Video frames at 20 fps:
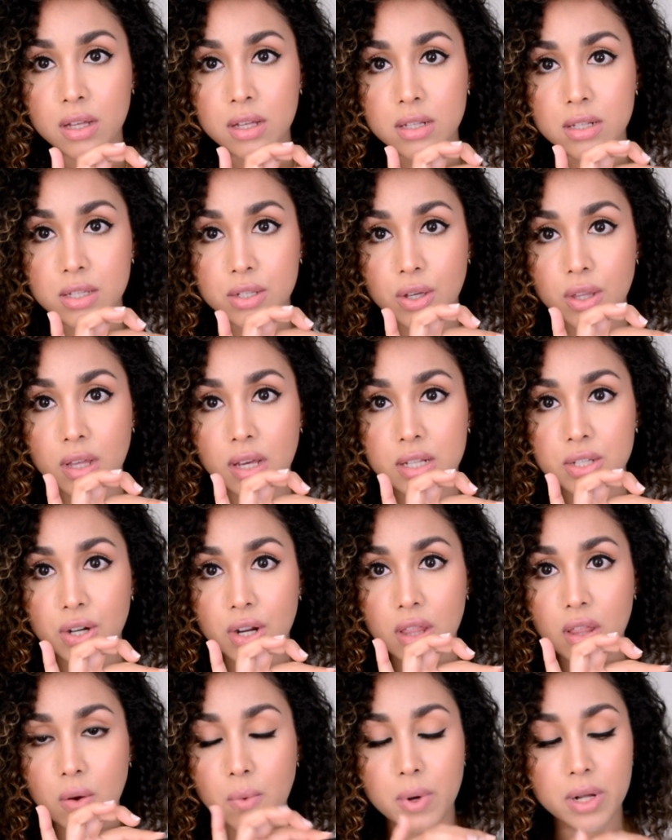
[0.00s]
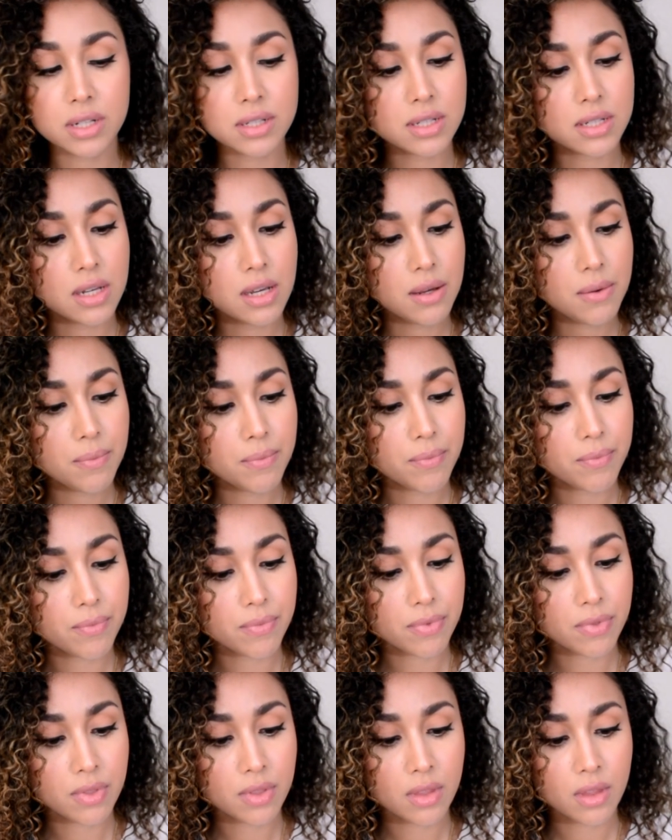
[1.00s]
So these are the Welty.
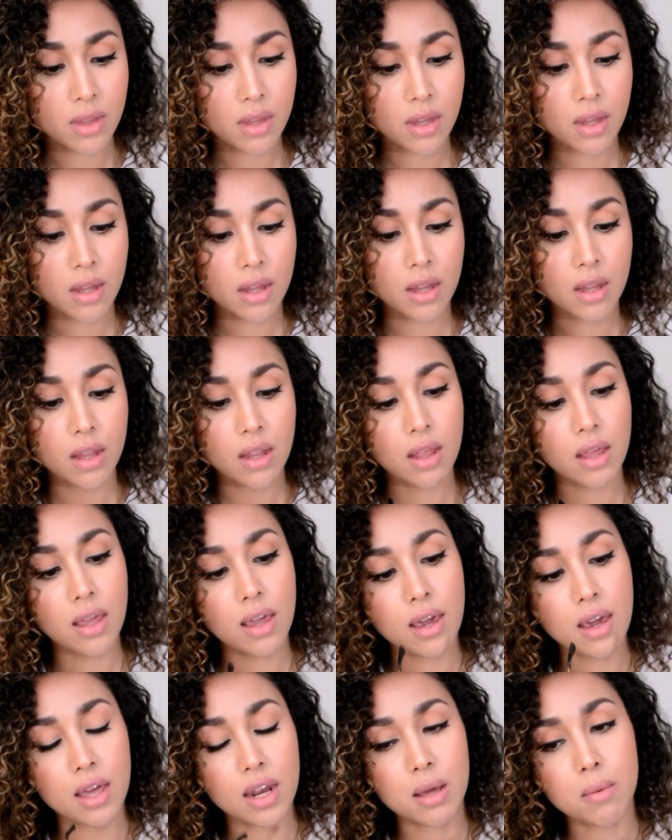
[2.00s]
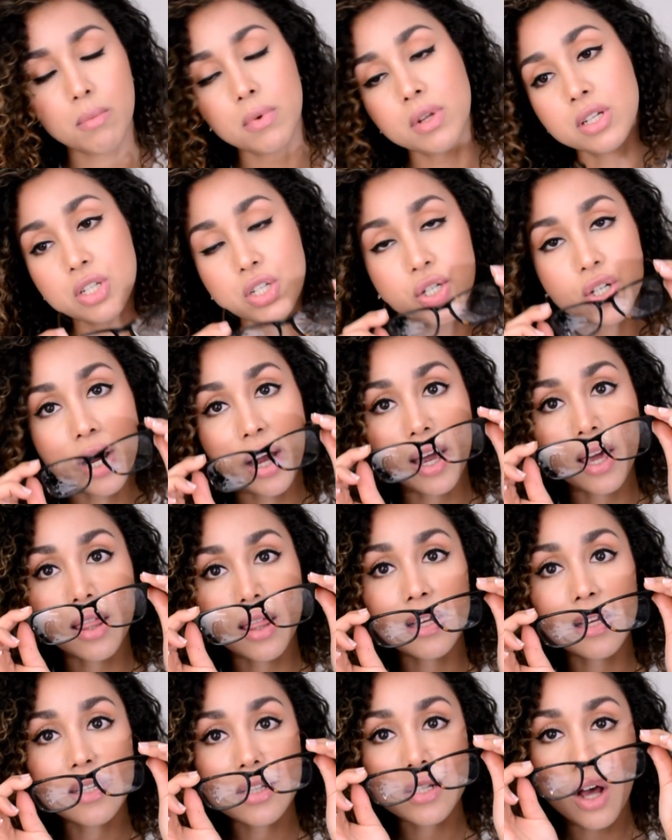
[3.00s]
And I'm going to try
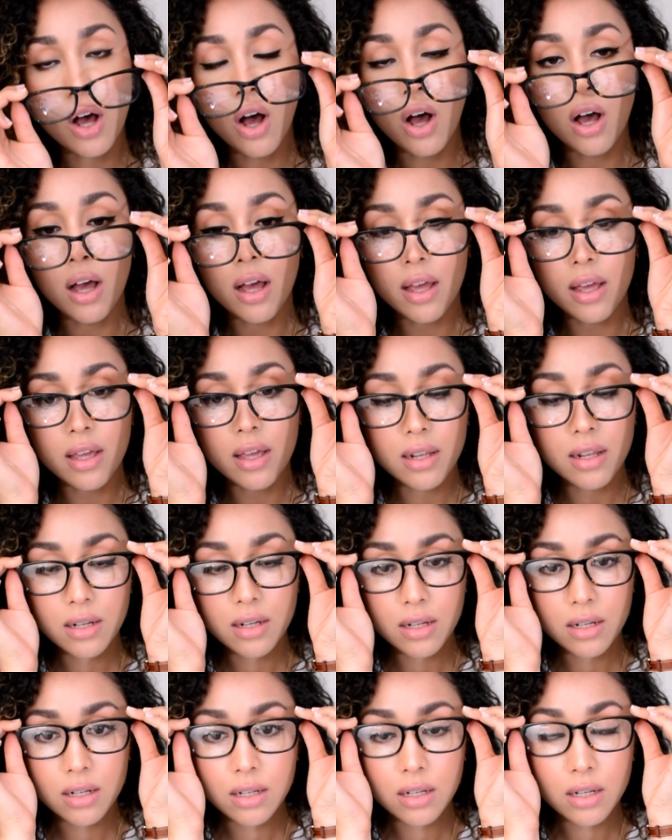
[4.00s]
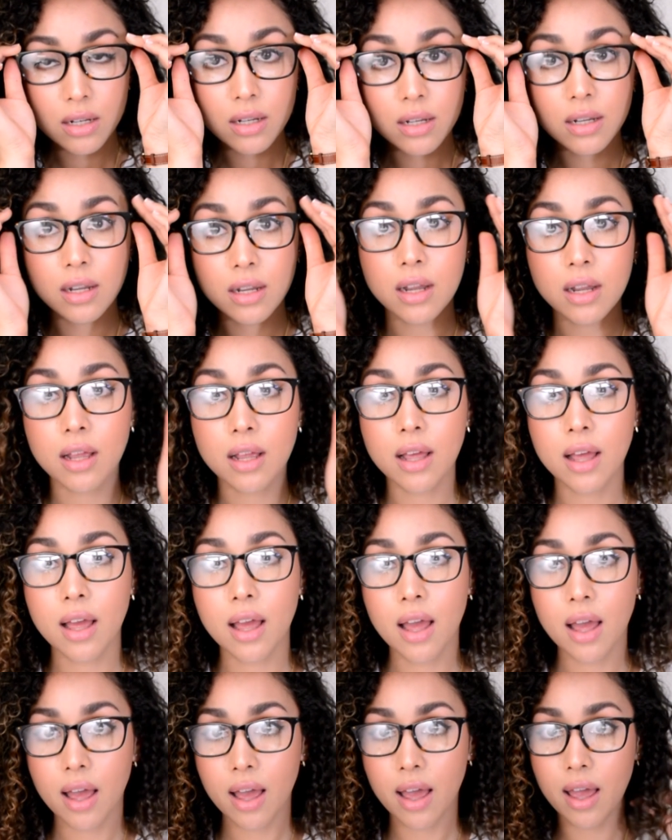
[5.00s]
these on.
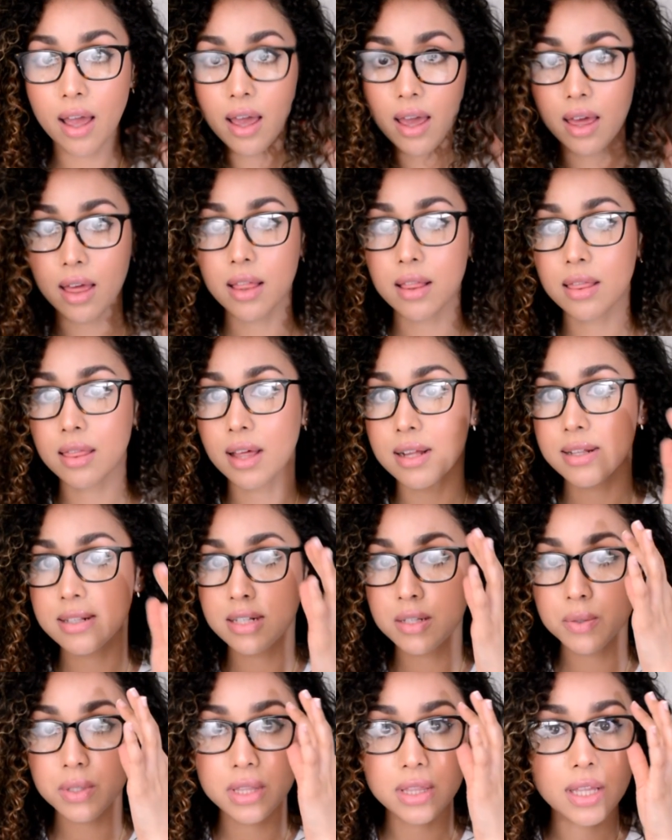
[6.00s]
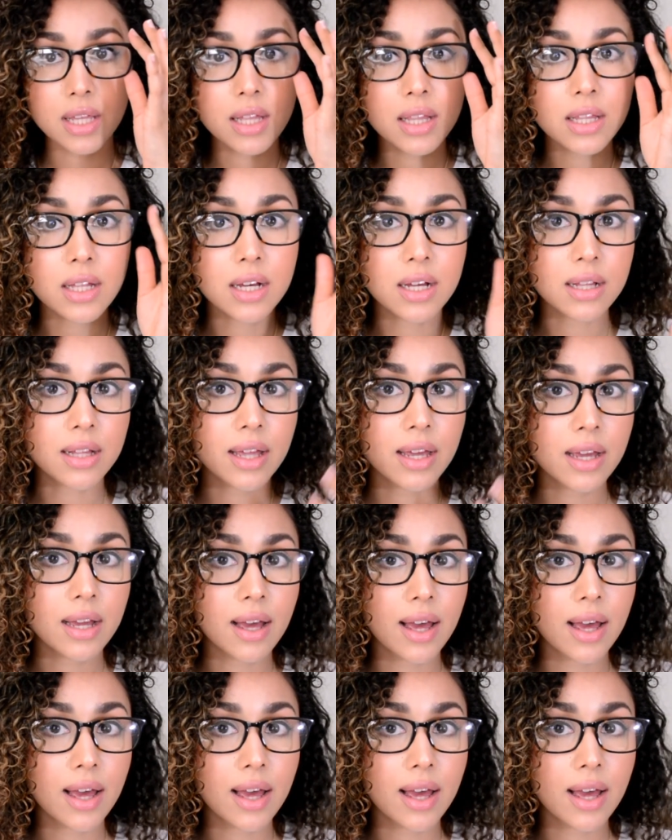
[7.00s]
And that's what they look like.